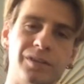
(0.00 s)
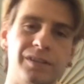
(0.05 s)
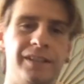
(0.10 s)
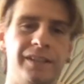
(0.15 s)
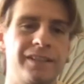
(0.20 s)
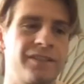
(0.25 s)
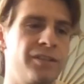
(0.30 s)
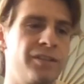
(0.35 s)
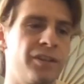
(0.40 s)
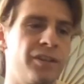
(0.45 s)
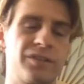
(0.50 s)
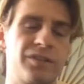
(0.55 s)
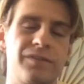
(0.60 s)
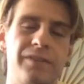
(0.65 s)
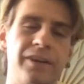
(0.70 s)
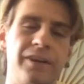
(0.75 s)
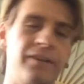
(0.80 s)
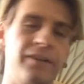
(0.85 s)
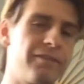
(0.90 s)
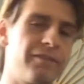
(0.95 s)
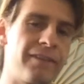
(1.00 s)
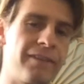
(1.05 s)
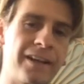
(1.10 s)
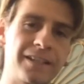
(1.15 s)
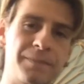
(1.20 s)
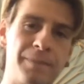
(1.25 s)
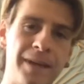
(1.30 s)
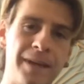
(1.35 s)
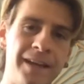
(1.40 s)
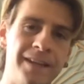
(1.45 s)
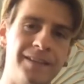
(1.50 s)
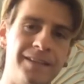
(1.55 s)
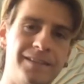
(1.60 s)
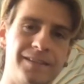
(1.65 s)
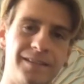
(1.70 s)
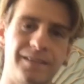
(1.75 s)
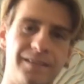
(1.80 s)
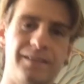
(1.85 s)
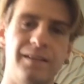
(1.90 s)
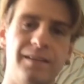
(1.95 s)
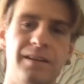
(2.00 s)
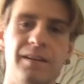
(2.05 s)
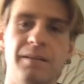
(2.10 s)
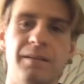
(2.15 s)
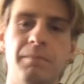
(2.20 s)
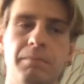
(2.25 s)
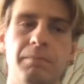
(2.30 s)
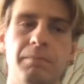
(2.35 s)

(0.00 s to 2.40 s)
It's not very fast paced, but